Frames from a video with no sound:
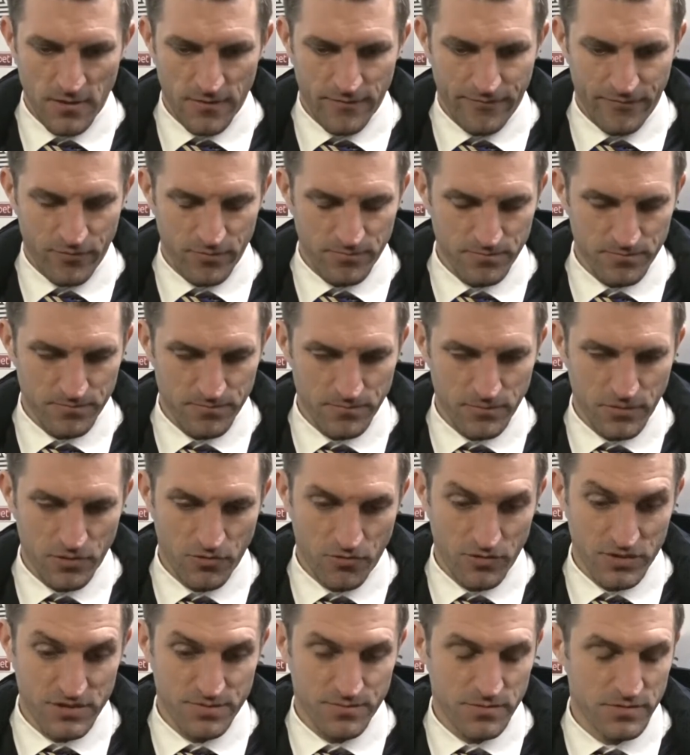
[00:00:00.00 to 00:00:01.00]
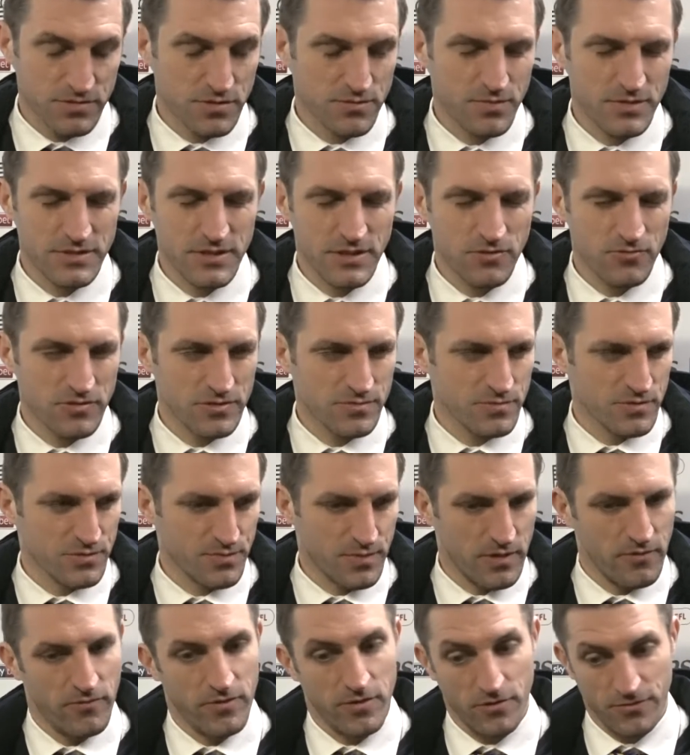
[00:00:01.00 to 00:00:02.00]
from Christmas, the busy Christmas
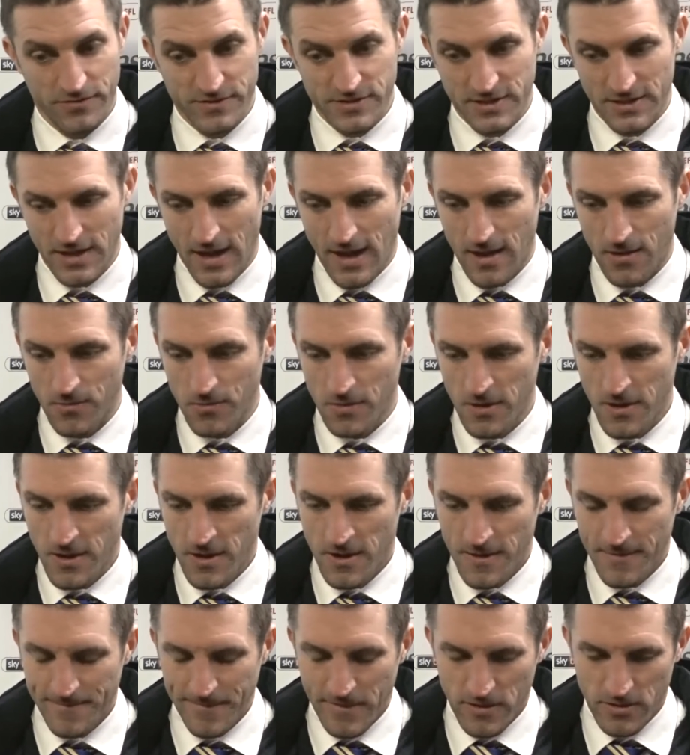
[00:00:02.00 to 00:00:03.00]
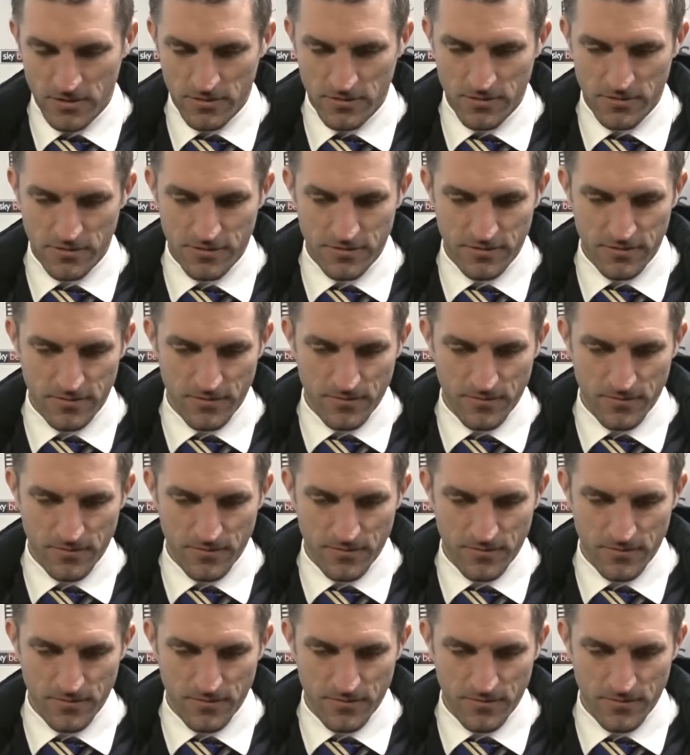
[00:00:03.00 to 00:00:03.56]
period, to now. And